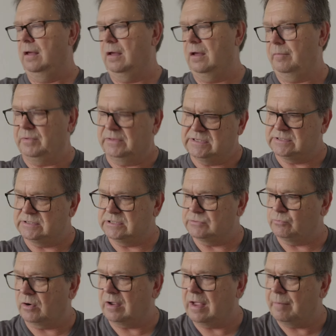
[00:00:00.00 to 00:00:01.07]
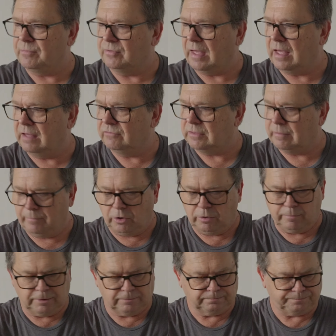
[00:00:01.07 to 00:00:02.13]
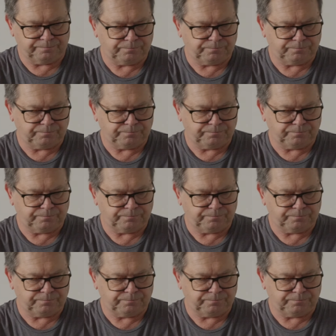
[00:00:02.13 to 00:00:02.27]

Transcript: But this is just what I happen to have at the moment.